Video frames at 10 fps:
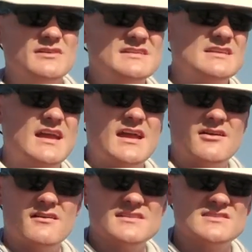
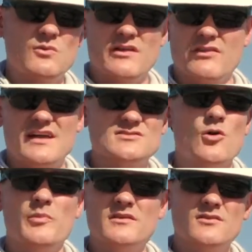indicator as to whether that's
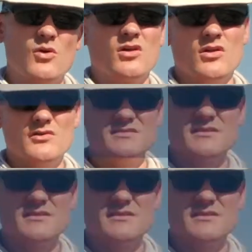opened or closed.